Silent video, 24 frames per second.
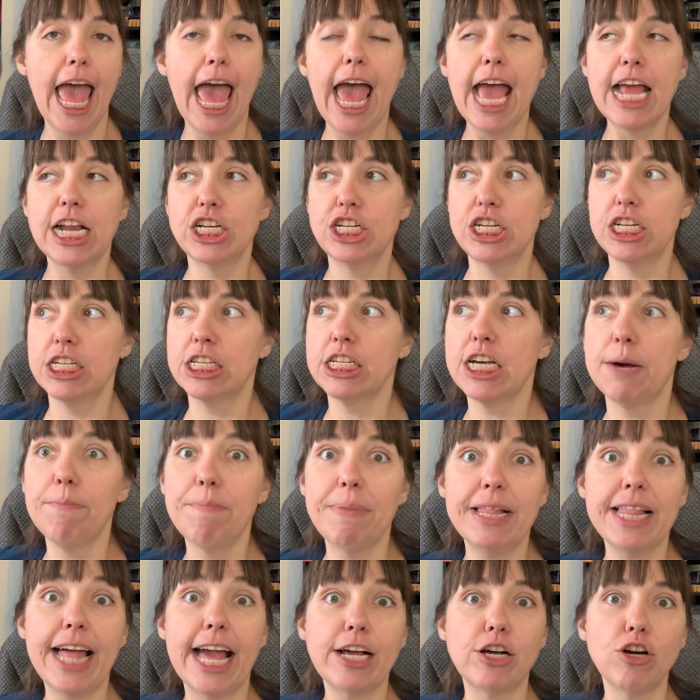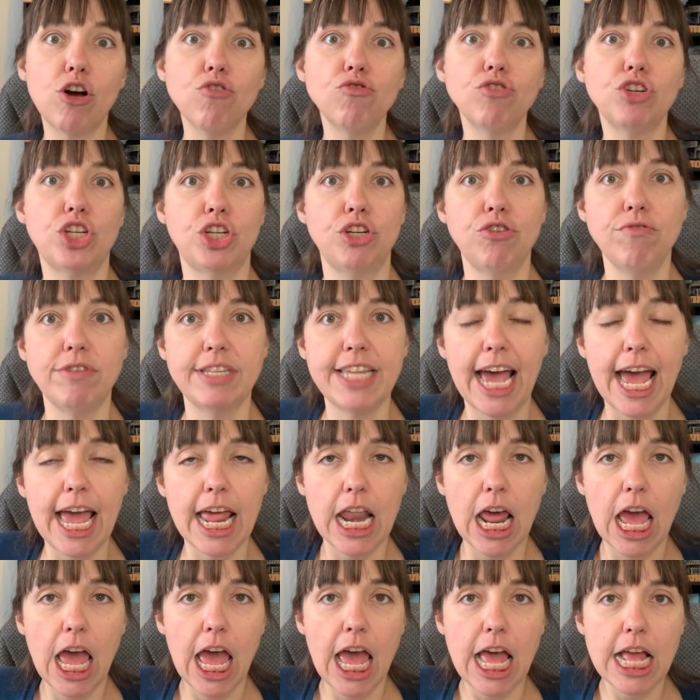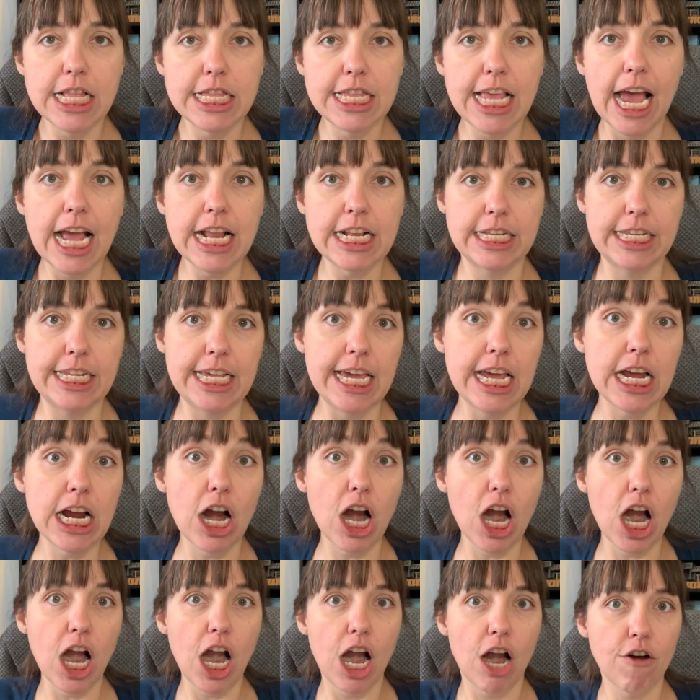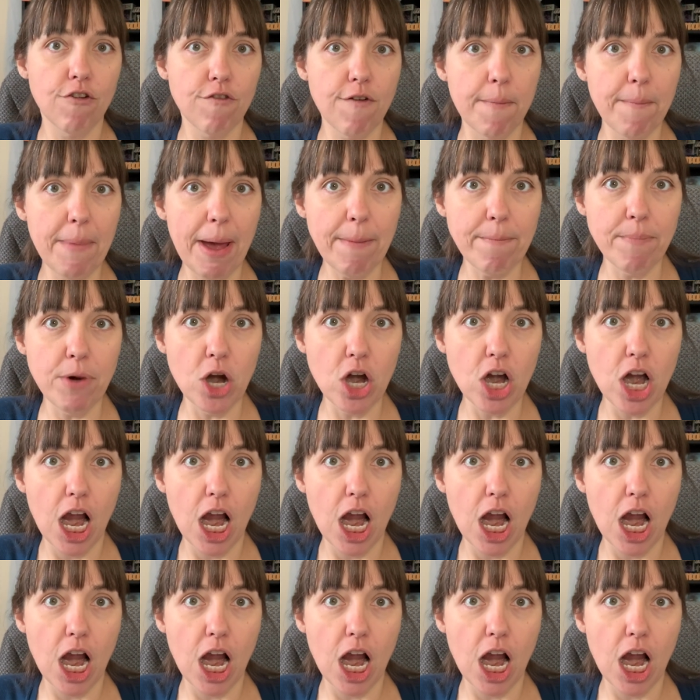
and she's going to be like, go shoot that, that deer, remember?